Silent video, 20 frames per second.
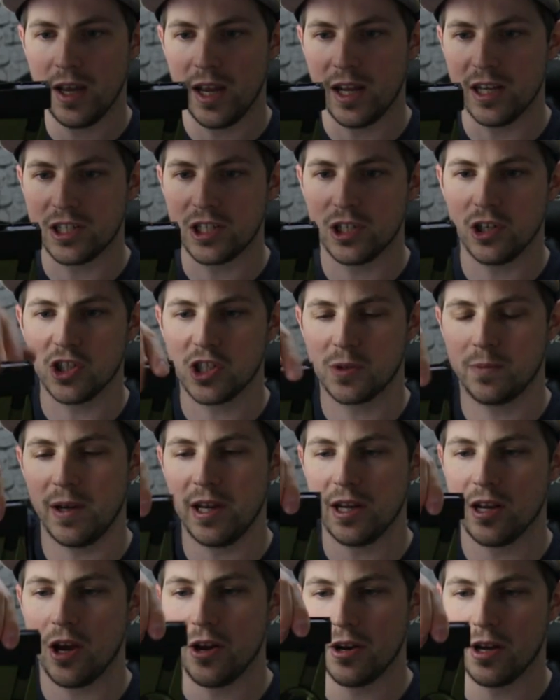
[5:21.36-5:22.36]
into your
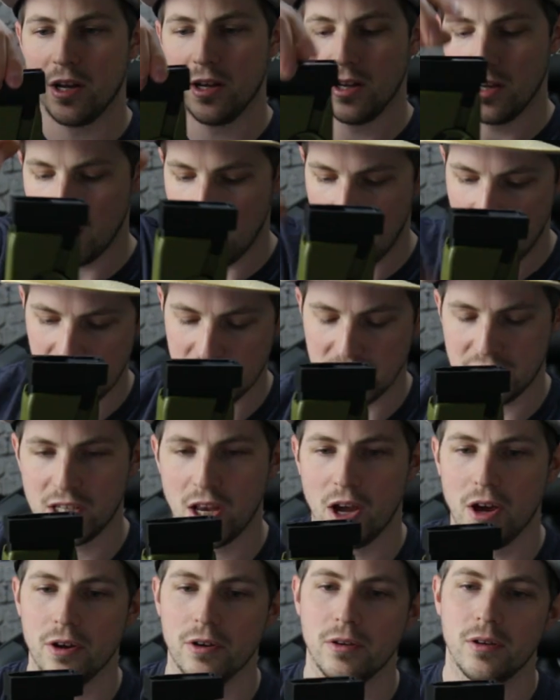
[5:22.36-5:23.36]
speed loader like
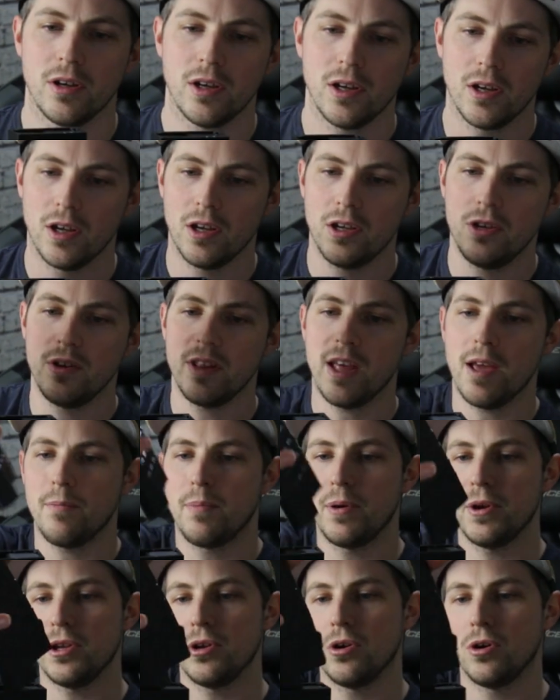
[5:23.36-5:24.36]
so. You then
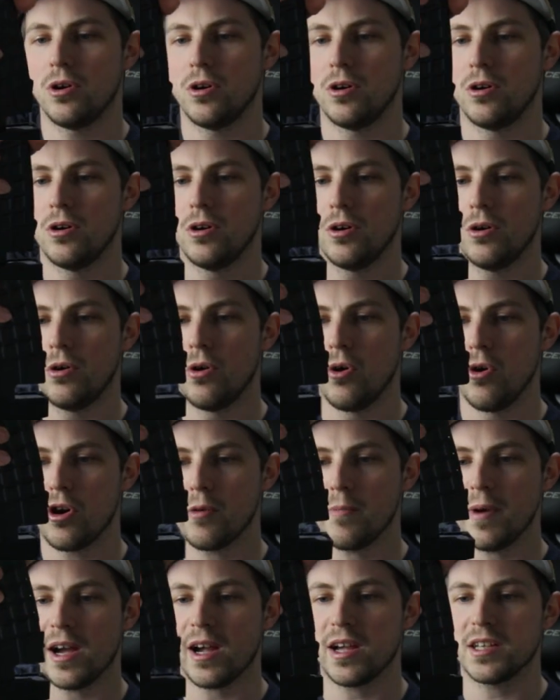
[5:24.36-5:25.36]
put your
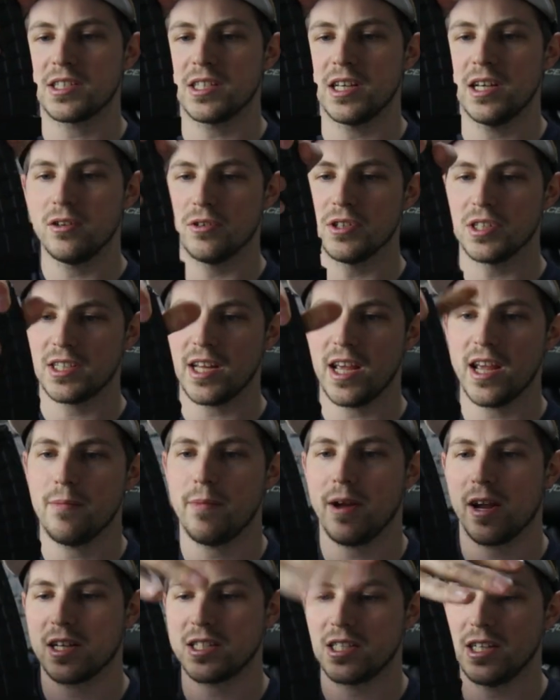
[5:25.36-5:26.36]
AUG magazine or Stayer
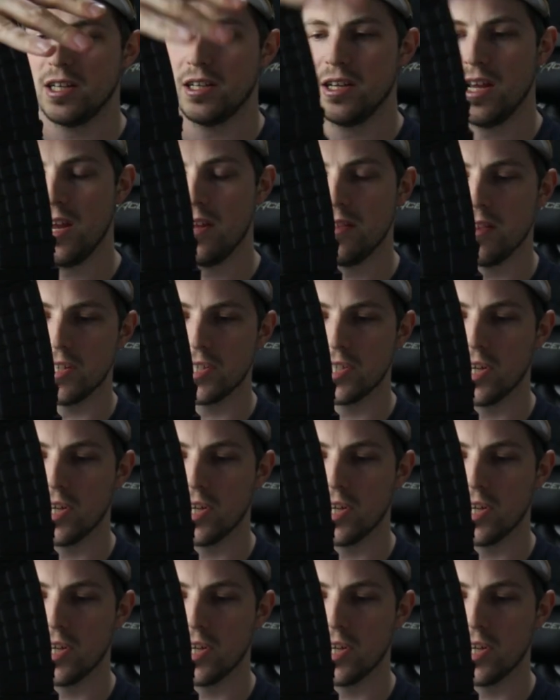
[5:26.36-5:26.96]
magazine in the